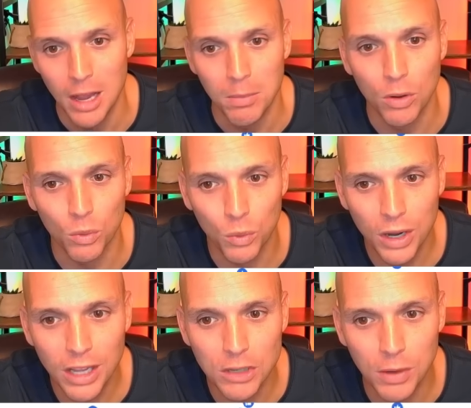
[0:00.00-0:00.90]
But
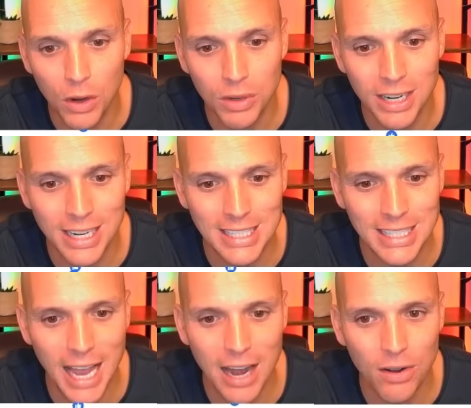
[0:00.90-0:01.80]
really, as we go into next
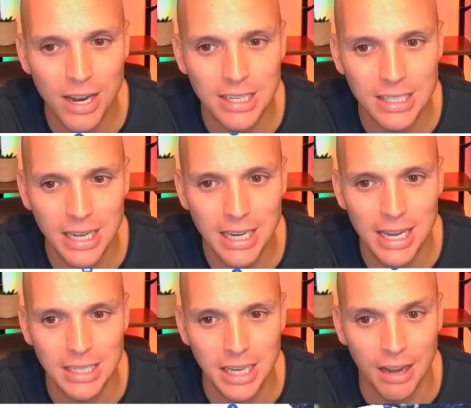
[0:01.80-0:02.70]
Saturday,
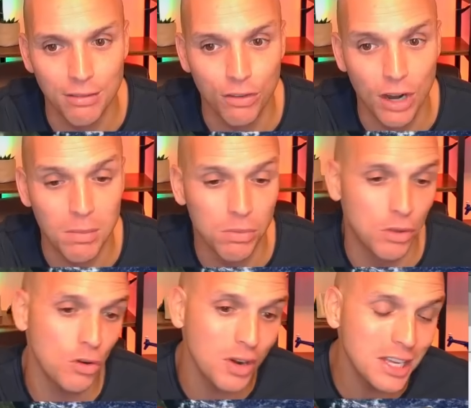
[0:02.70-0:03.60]
Sunday's time frame,
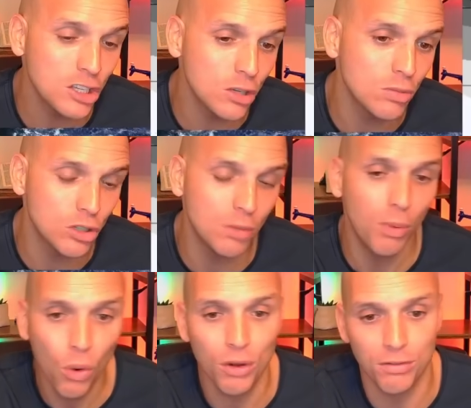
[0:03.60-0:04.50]
there is some
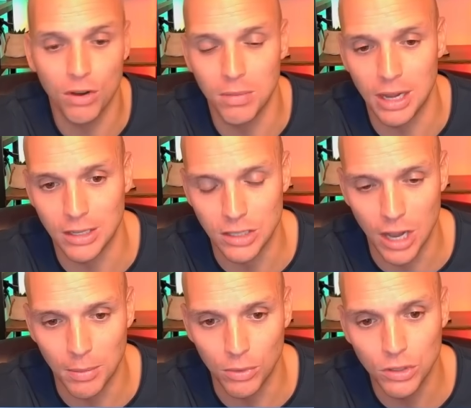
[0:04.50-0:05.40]
support from the
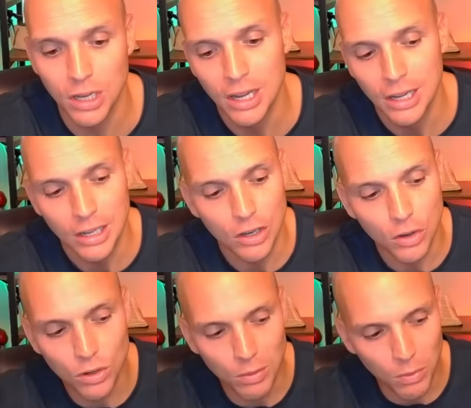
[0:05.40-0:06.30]
ensembles.
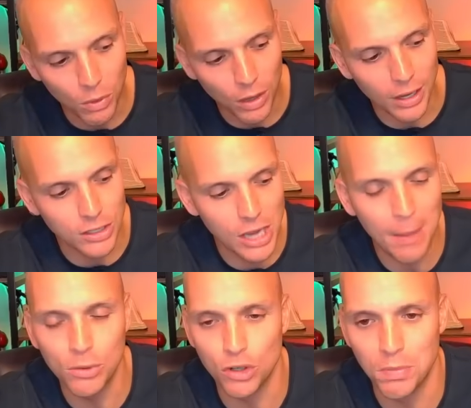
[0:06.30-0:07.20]
The
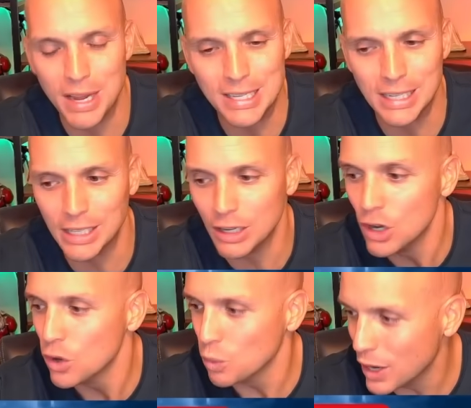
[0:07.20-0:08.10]
ensembles are basically
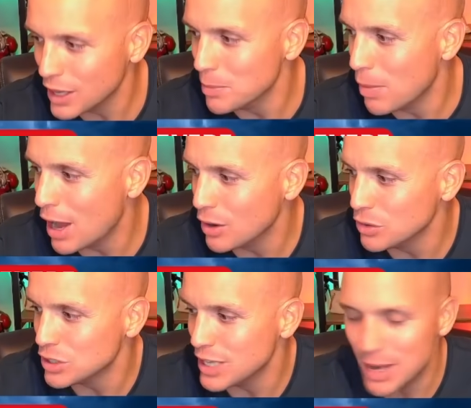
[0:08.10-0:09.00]
running the model
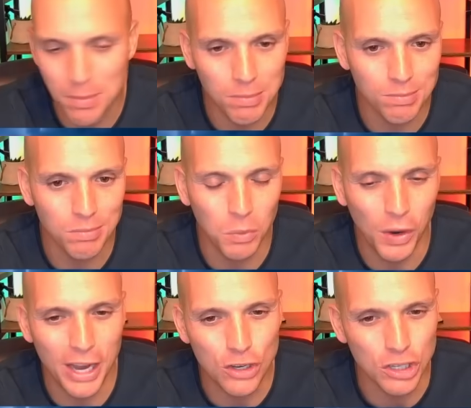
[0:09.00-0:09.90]
same
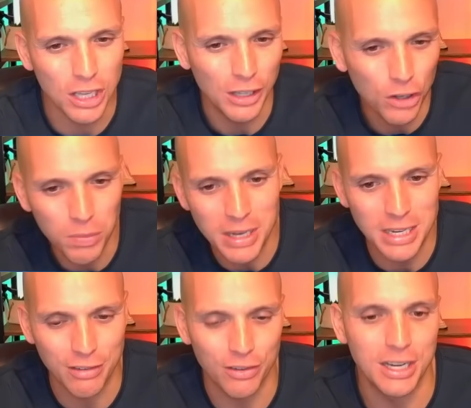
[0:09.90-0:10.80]
way, just a little bit
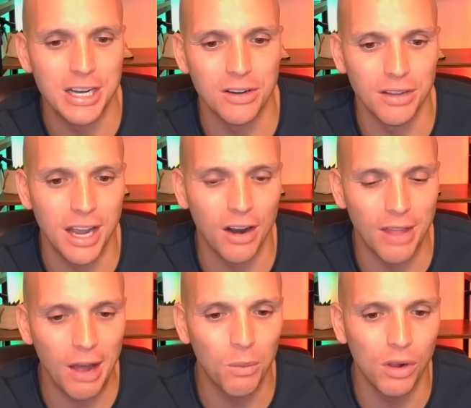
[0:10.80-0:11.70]
different here and there.
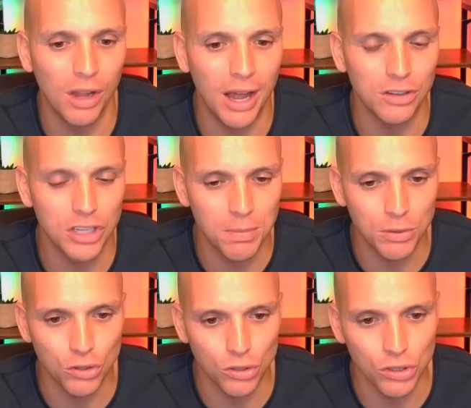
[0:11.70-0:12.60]
That will allow
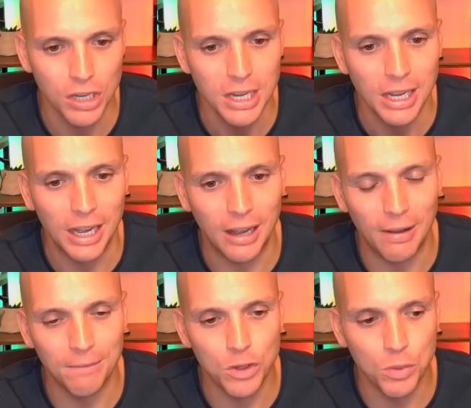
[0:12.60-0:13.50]
temperatures
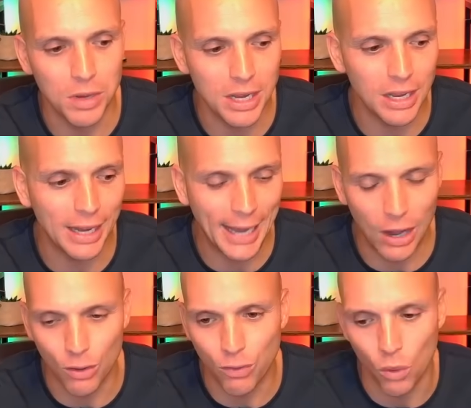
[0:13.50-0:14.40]
to be
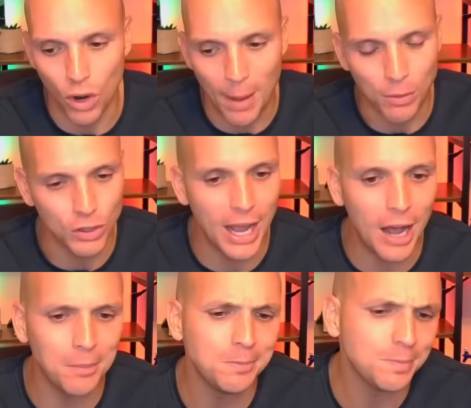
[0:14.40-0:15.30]
accounted for up or
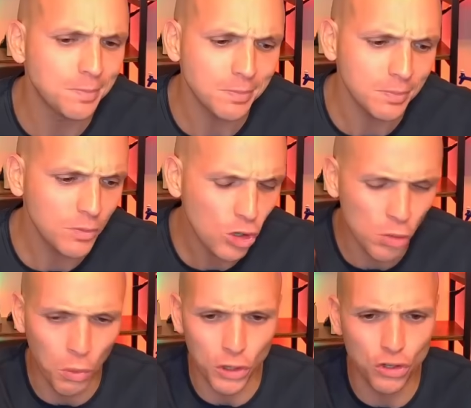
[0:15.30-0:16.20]
down,
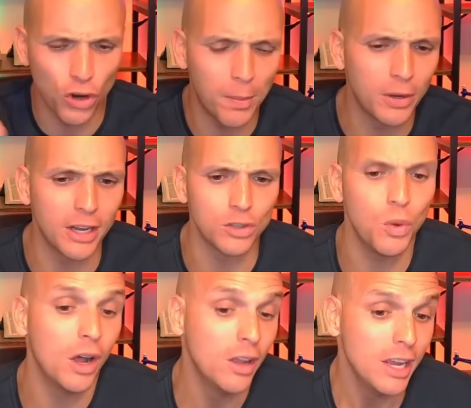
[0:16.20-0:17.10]
moisture up or down as
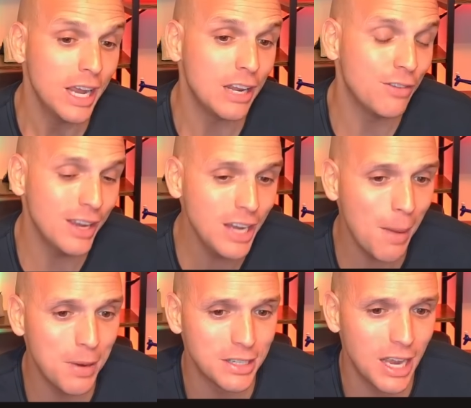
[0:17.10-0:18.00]
well. And if you end
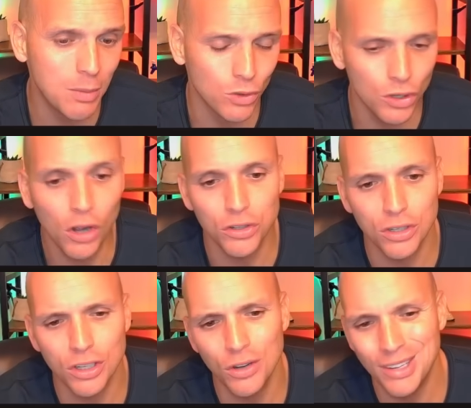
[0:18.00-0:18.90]
up at the same result,
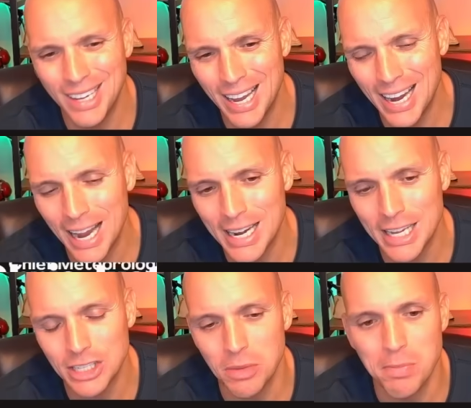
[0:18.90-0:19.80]
you know, you kind of
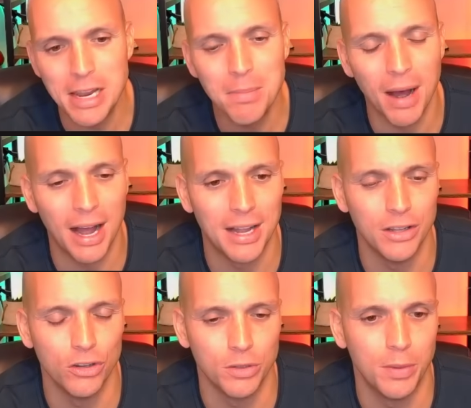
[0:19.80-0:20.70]
got some meat behind
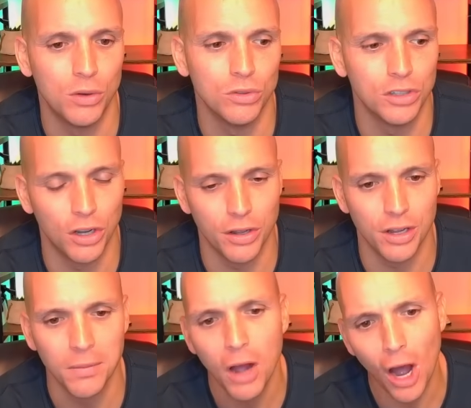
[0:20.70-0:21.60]
those bones on
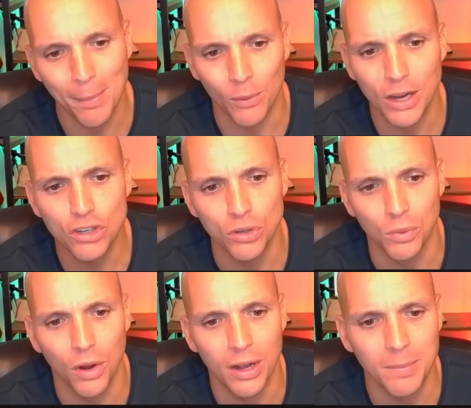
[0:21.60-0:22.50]
the operational
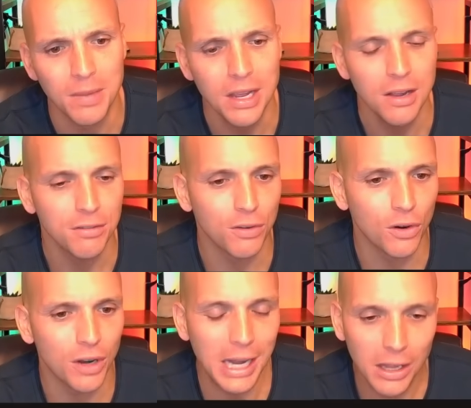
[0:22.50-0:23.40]
run. And
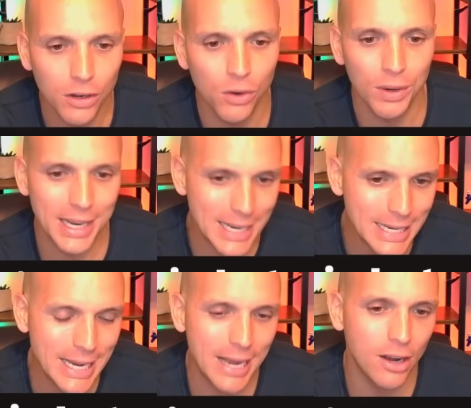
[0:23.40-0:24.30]
for Illinois,
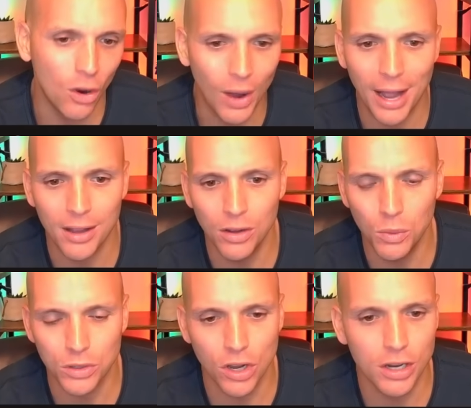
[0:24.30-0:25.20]
Indiana, Ohio,
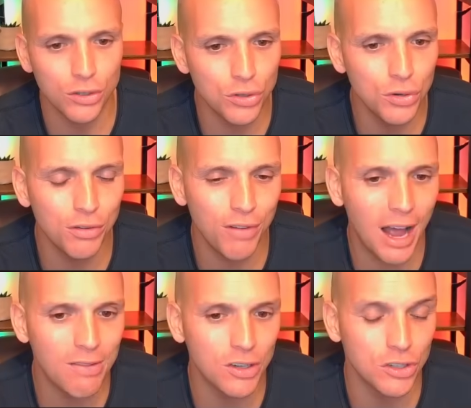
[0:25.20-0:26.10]
we're talking 2 to
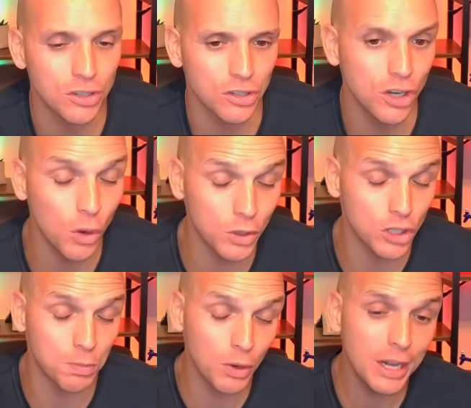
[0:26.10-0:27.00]
5 inches of snow, which
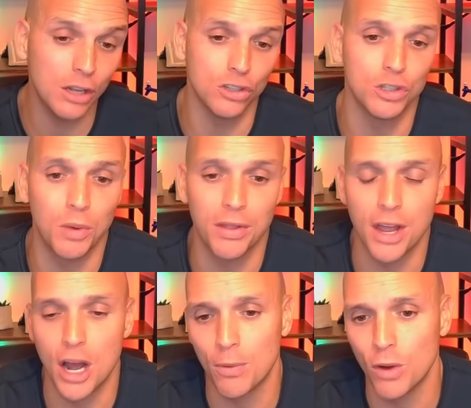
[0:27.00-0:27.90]
is pretty close to what that
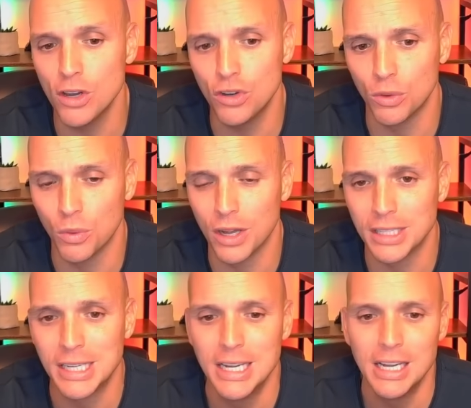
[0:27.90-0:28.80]
operational
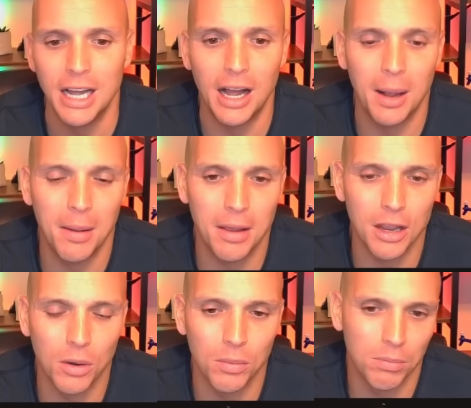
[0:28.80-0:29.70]
was,
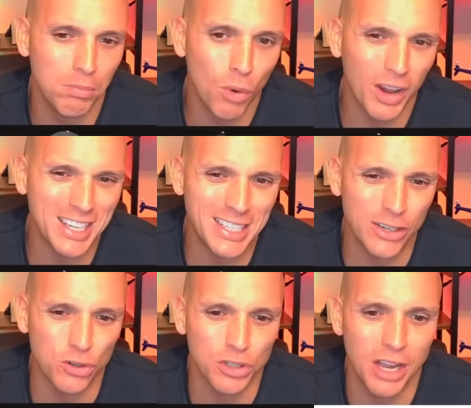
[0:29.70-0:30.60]
more like
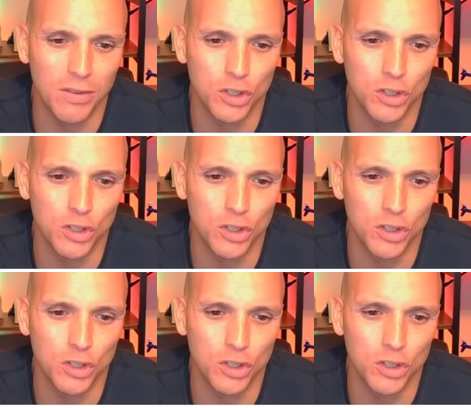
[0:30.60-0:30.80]
6 or 7.